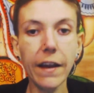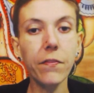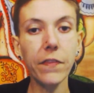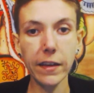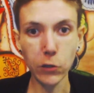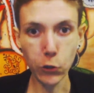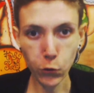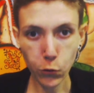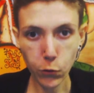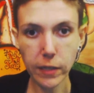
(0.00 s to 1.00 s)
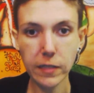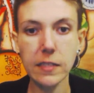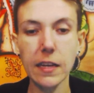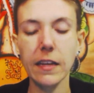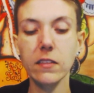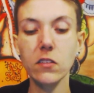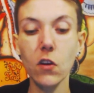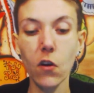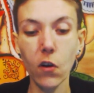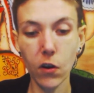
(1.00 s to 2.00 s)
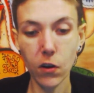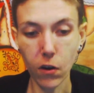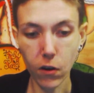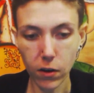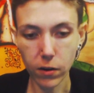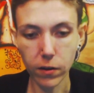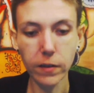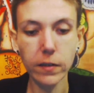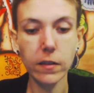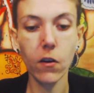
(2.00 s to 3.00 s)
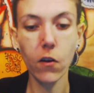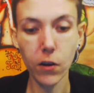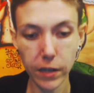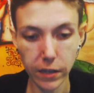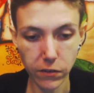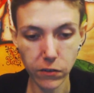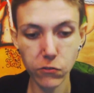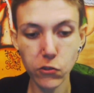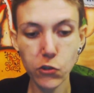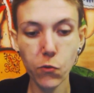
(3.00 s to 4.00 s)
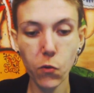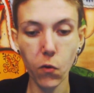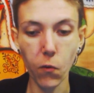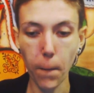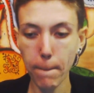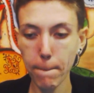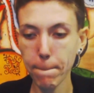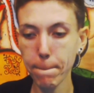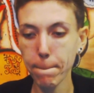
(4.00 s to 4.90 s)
and that you, in a sense, are in control.